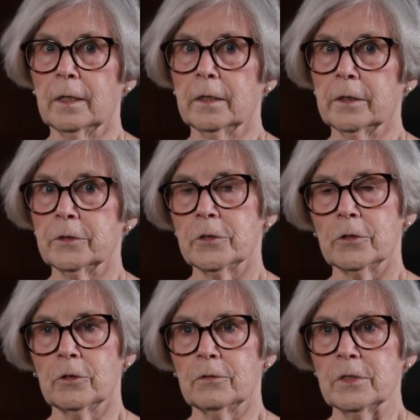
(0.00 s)
and
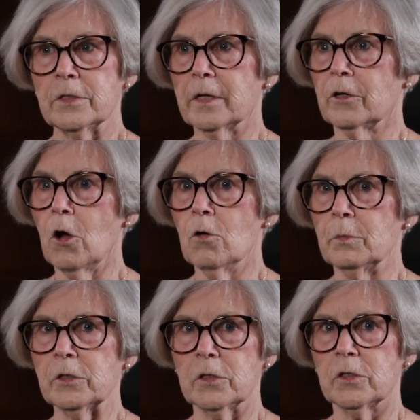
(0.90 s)
Earvin said, "Oh,
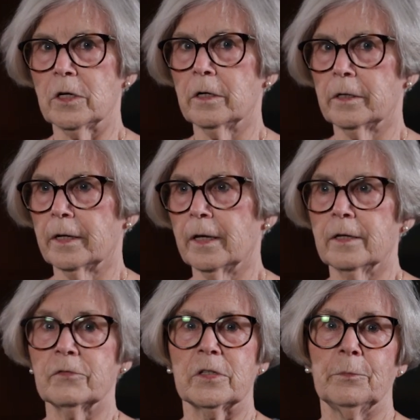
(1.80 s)
Mrs. Dart, I
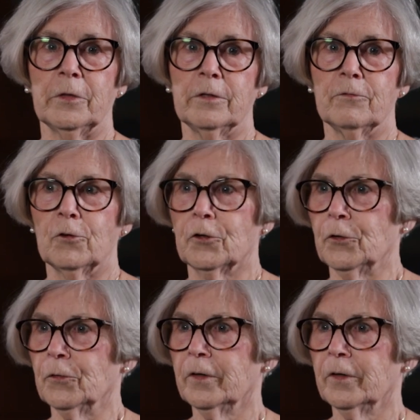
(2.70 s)
have something for you."